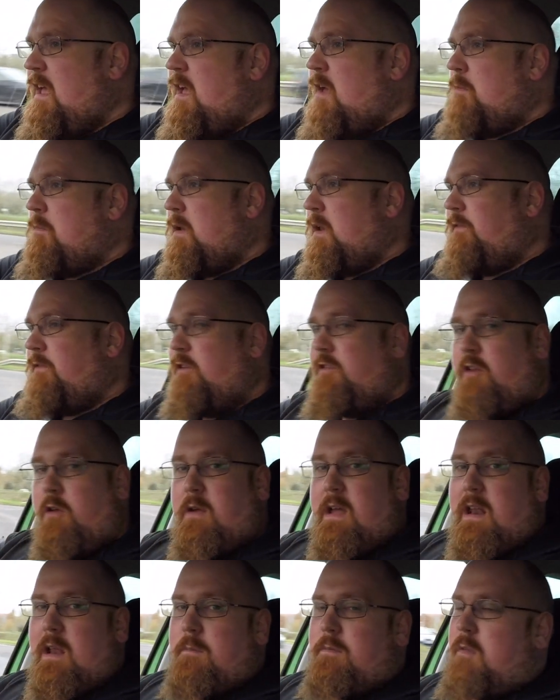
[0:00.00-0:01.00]
But if you do
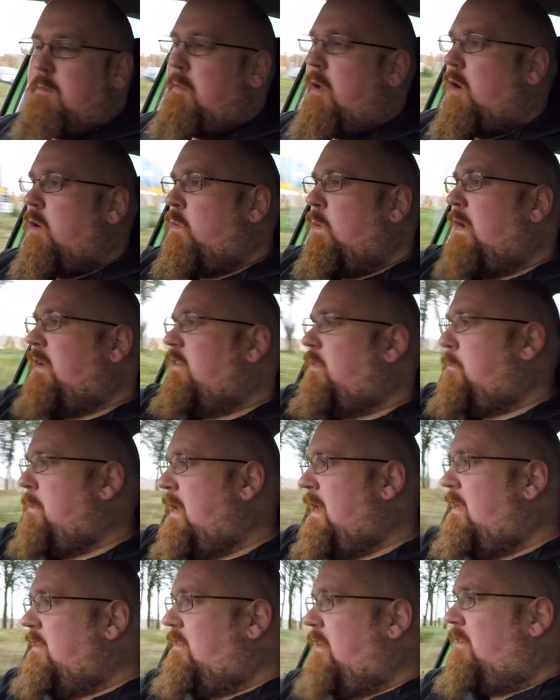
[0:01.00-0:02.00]
get up to motorway
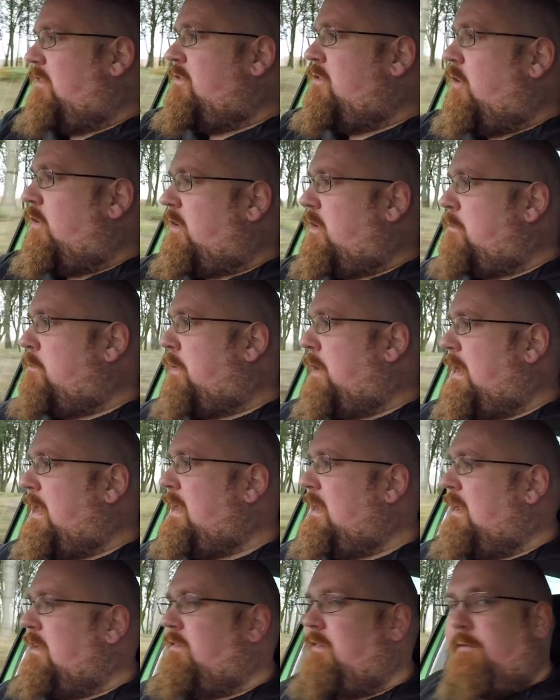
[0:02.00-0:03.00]
speeds, it's not
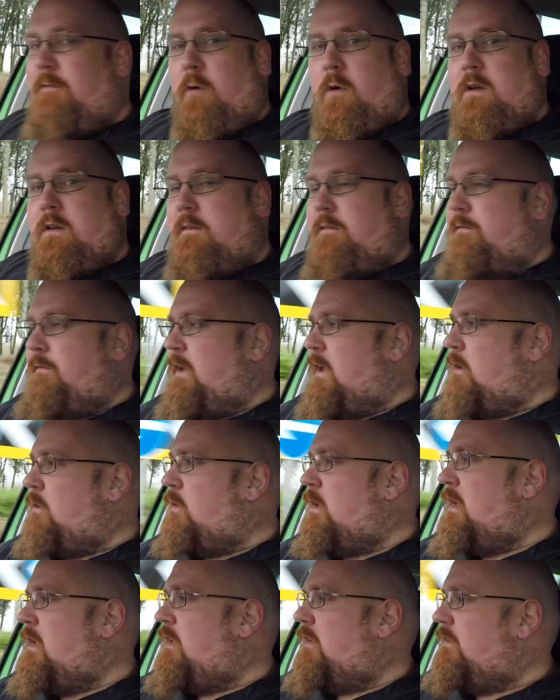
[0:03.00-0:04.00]
completely devoid of feel,
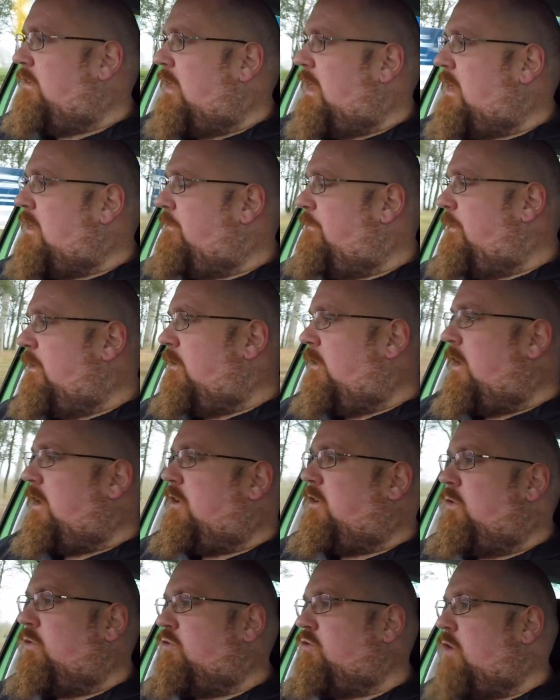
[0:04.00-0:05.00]
so that you feel like
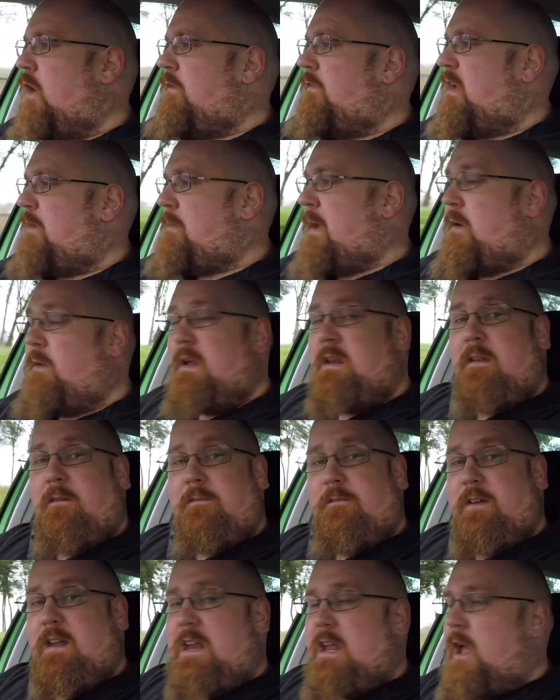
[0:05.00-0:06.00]
you're driving about in a
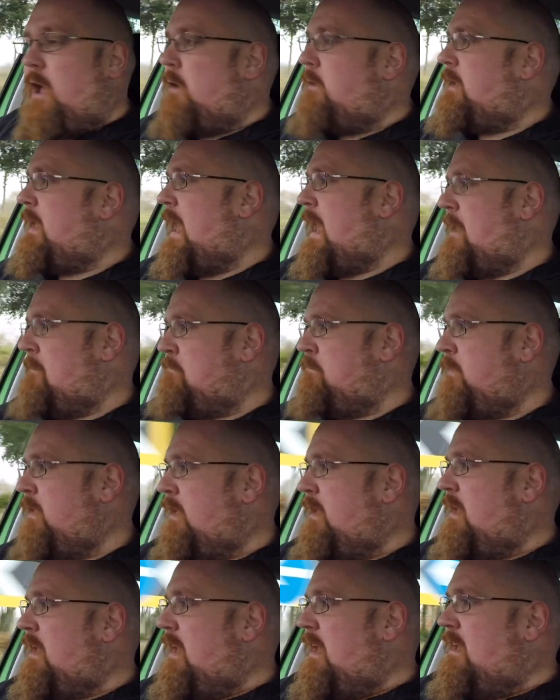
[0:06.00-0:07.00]
video game.
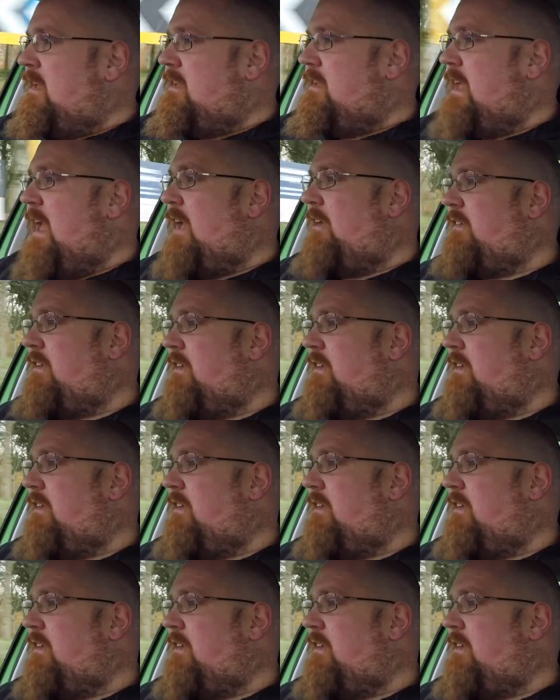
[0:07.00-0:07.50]
Yes, it's